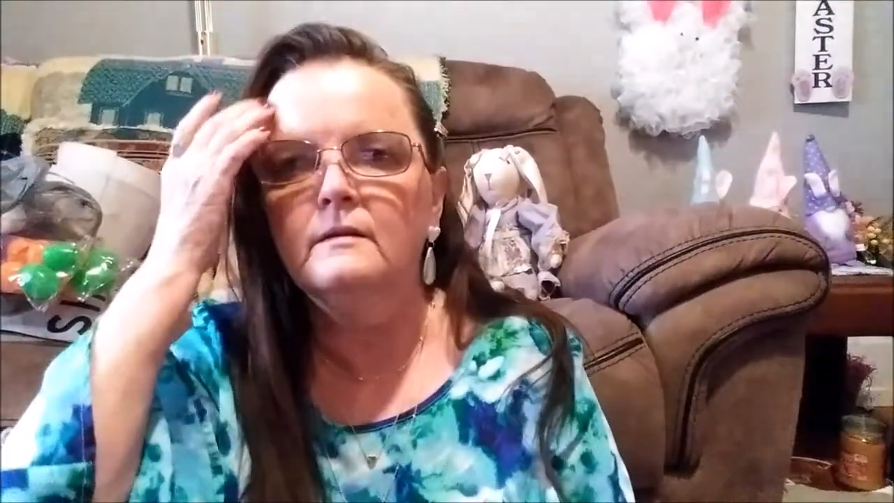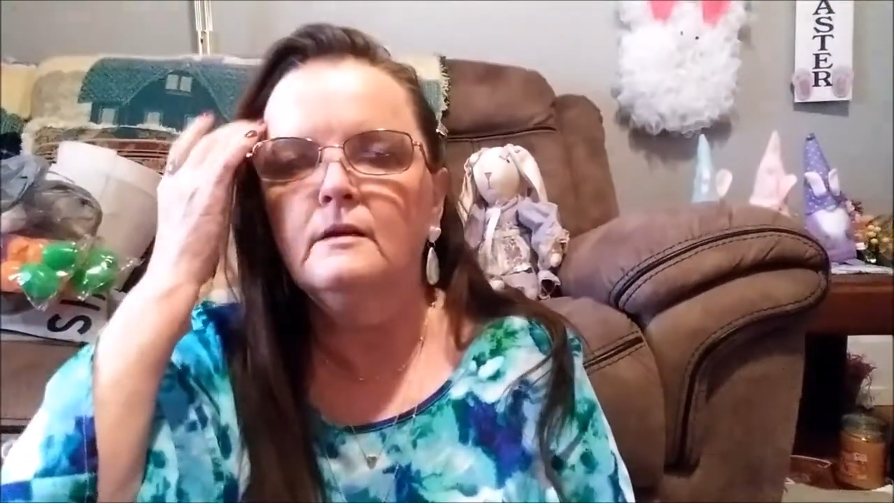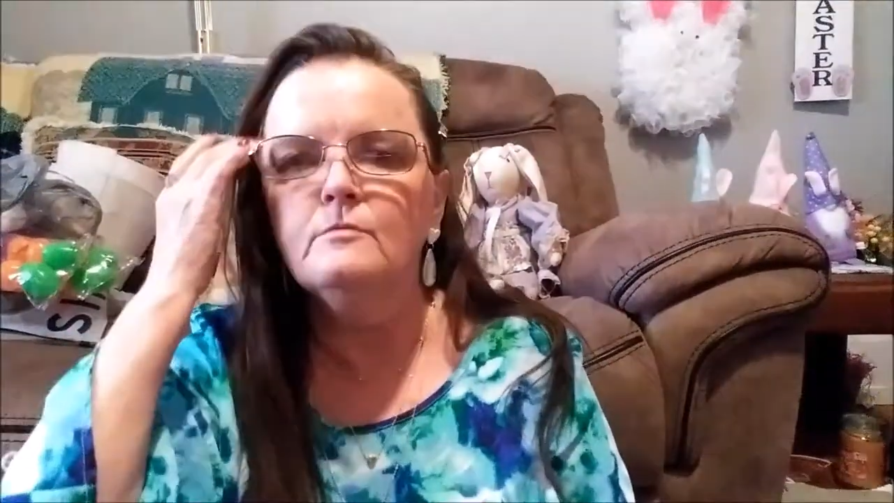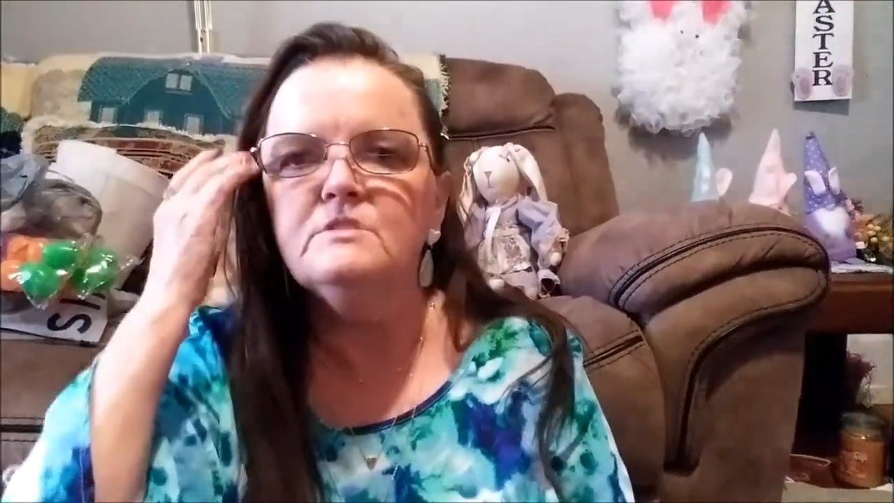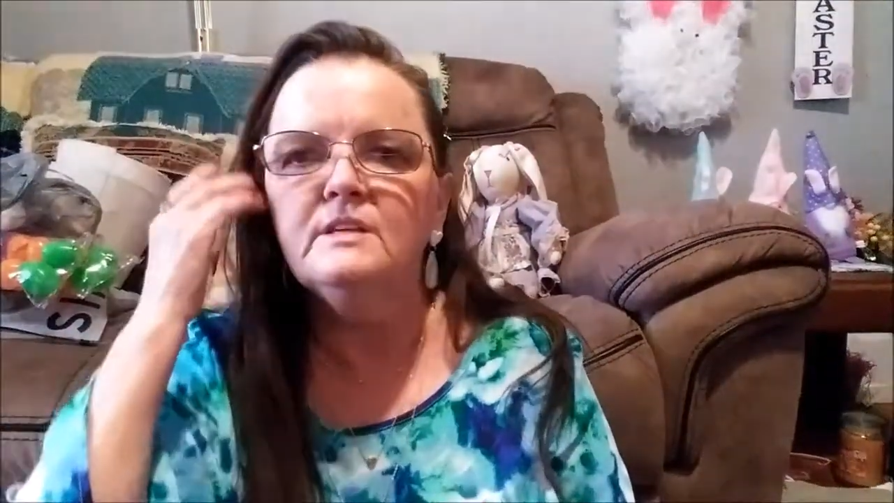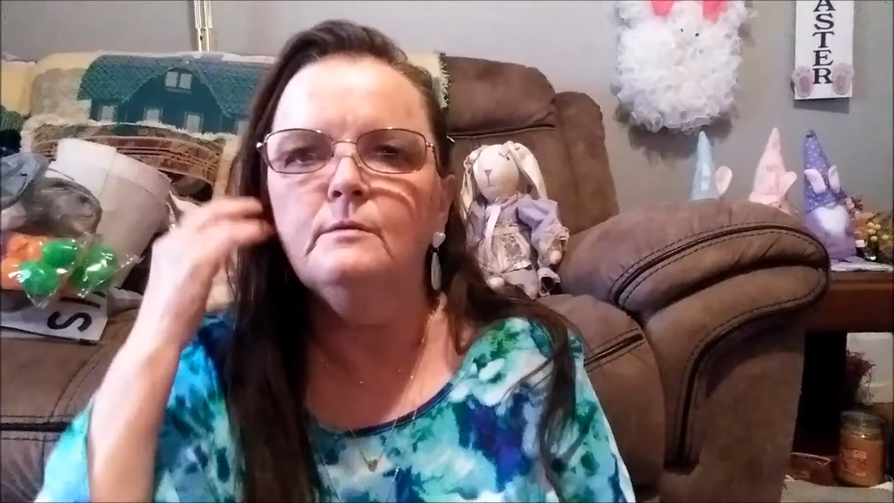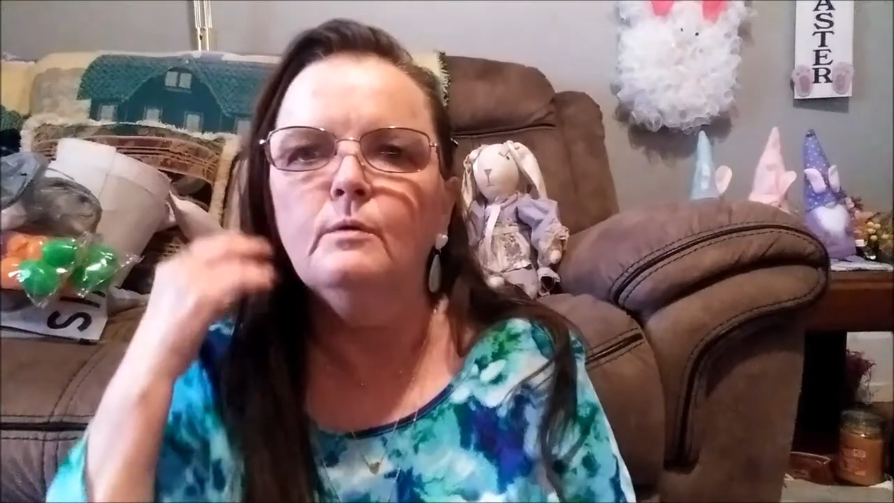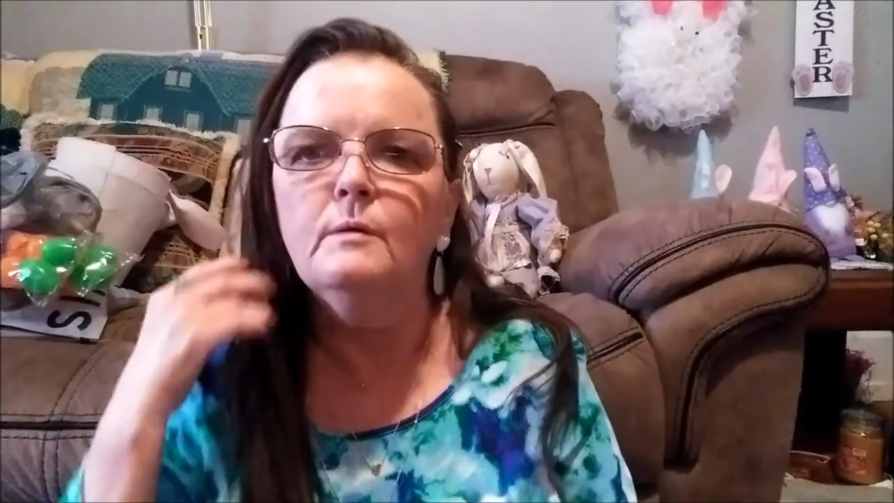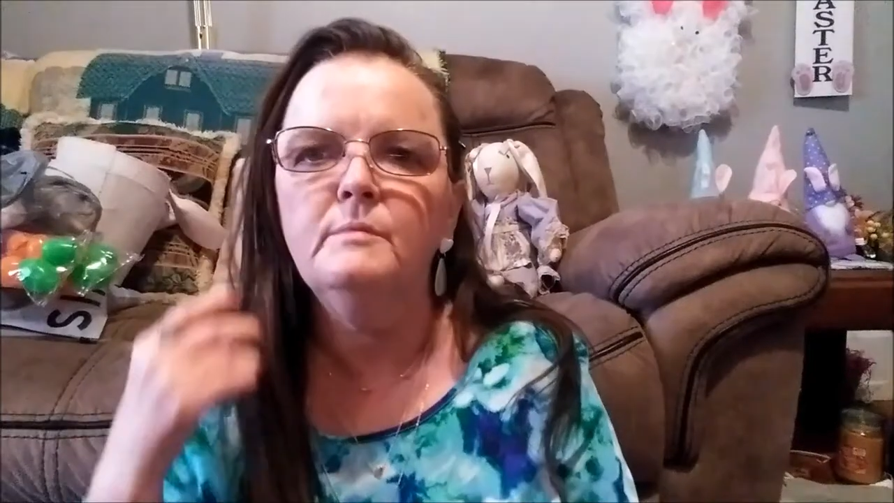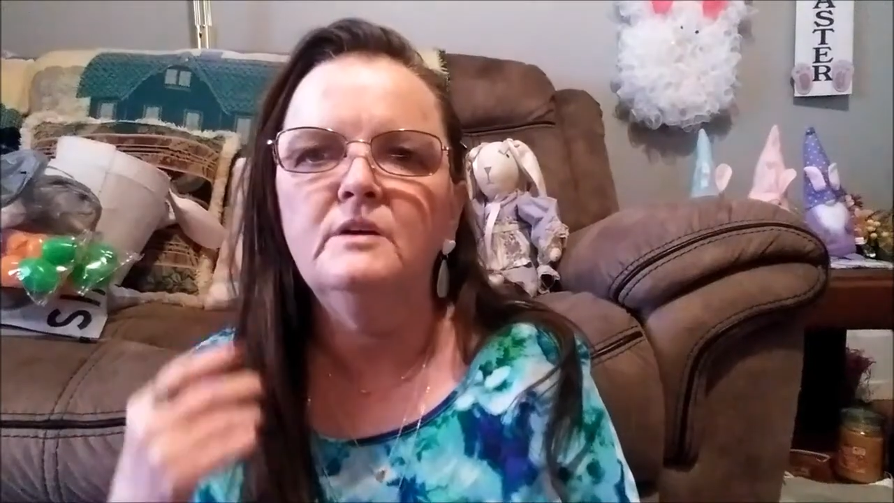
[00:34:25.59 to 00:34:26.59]
go see
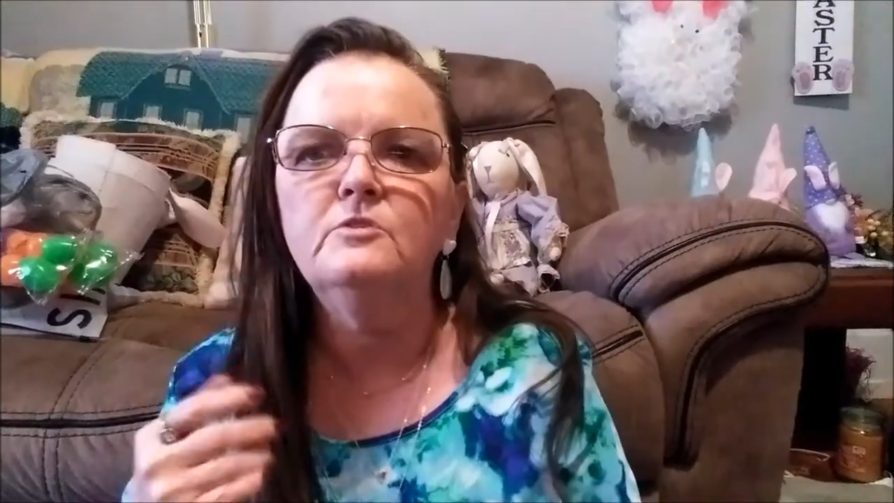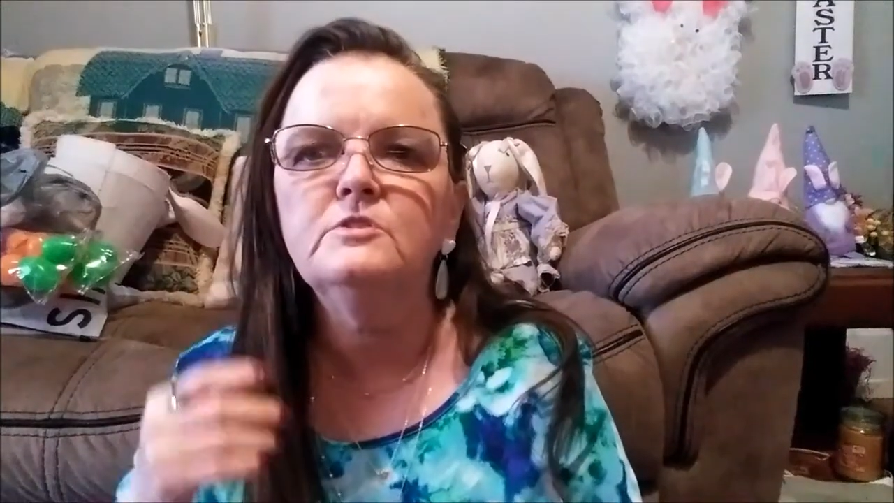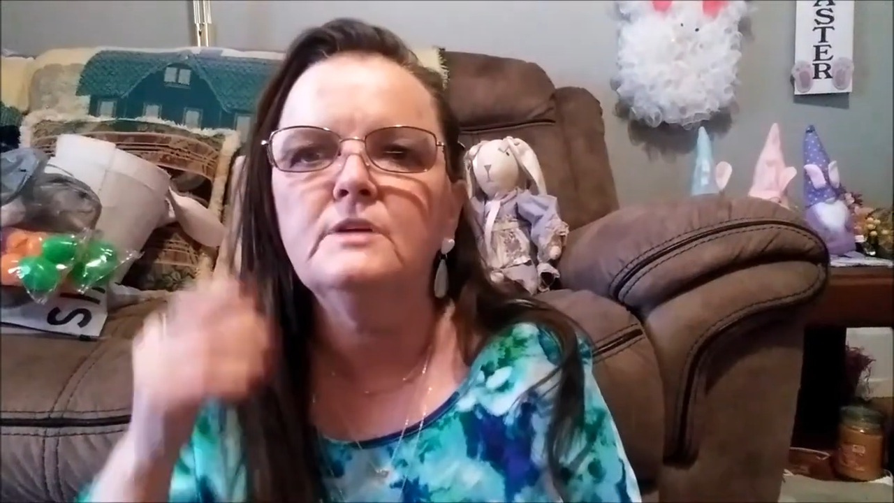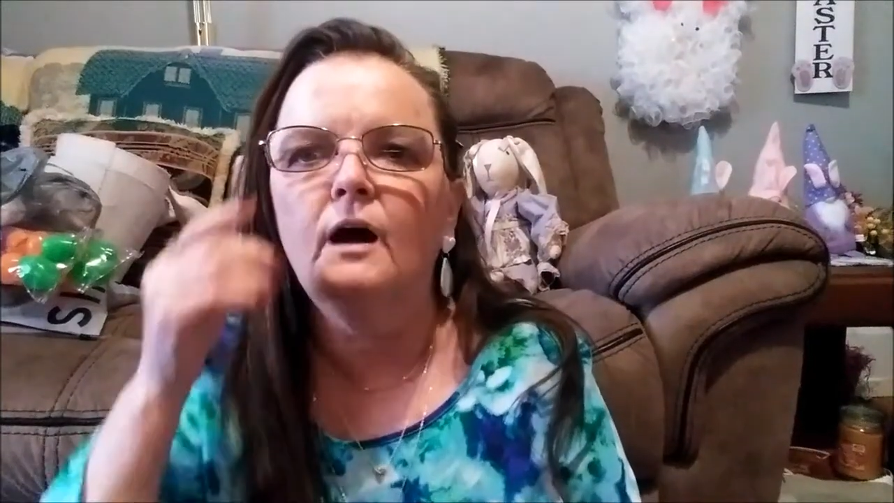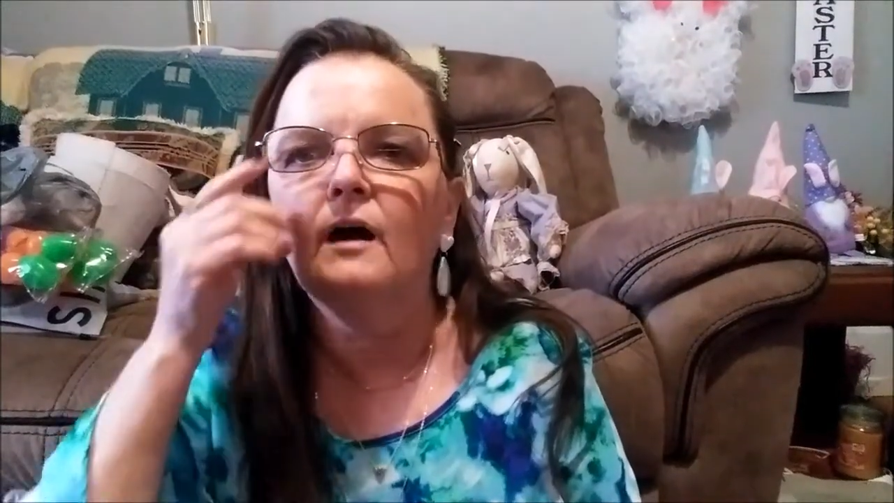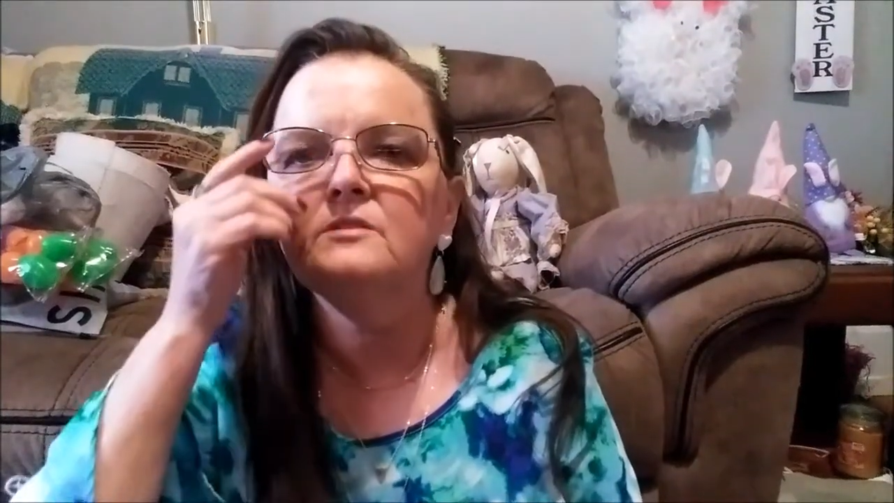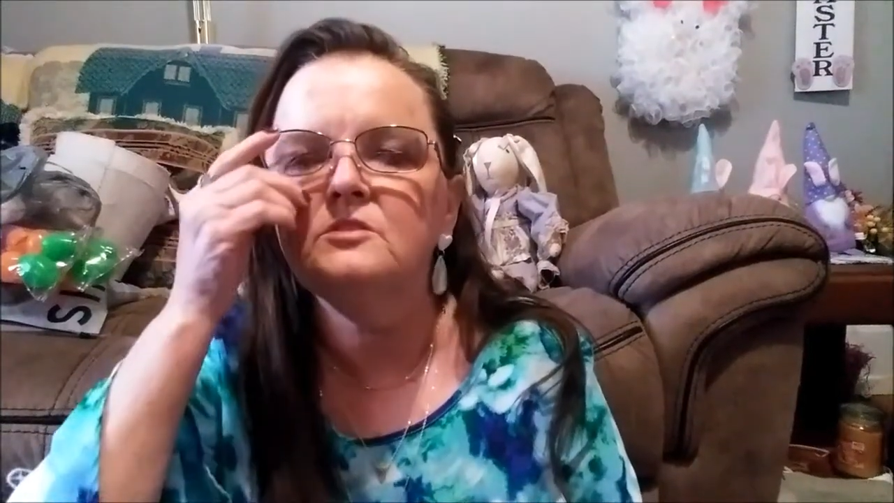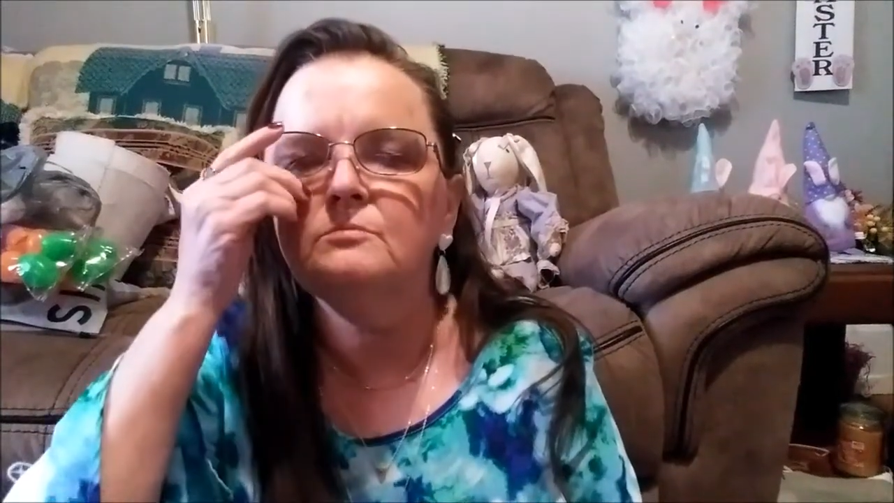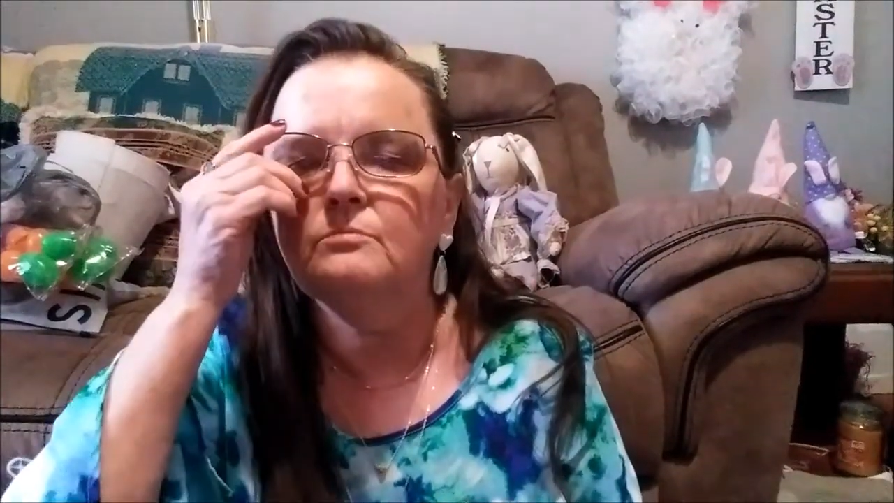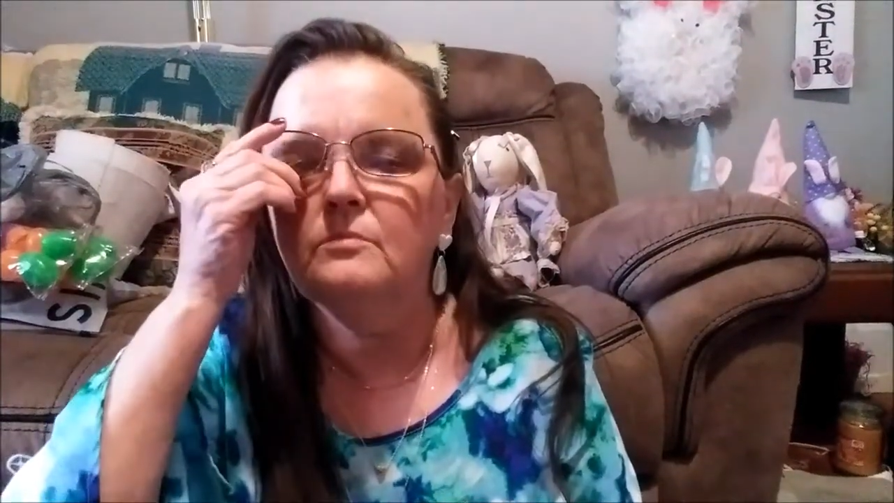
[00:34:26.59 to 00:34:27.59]
what
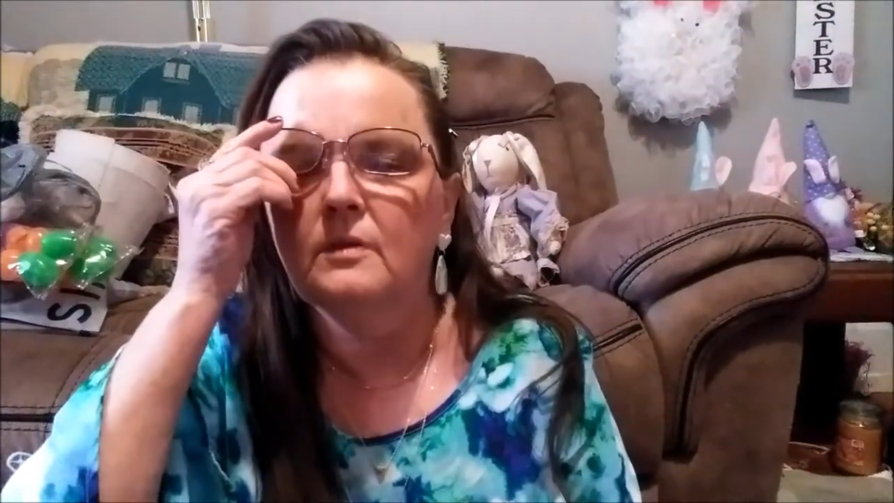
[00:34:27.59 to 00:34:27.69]
Butterscotch,